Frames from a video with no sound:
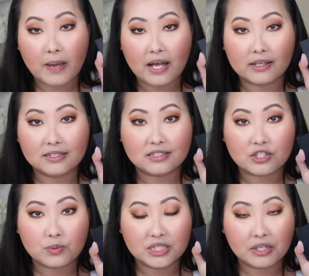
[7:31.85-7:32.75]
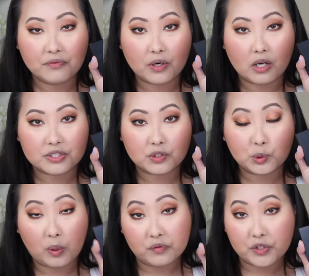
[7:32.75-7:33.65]
palette does retail for also
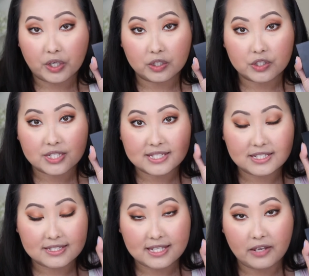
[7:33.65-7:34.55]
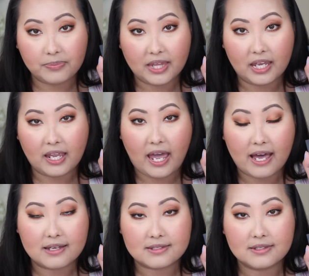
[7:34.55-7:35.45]
$12, the same thing
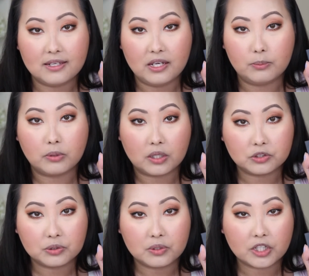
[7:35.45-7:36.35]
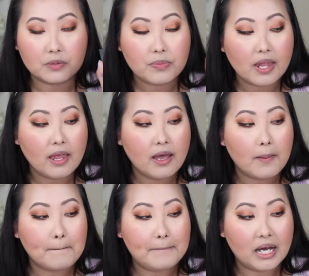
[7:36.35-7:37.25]
as the Brontour.
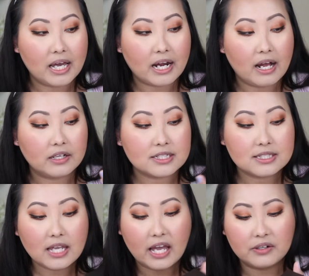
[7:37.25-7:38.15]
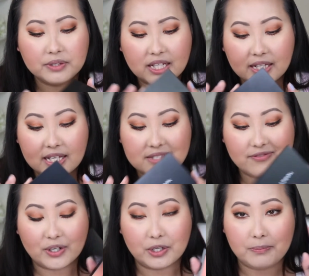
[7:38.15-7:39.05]
But honestly, I don't think that it's
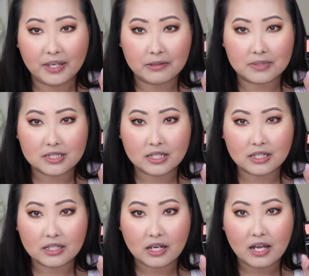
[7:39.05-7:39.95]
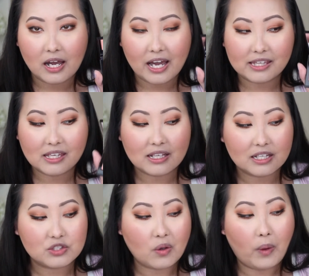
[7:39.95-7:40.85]
very pigmented. I think
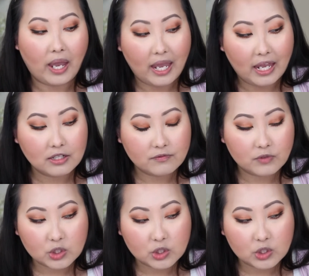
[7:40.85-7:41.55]
that it's okay for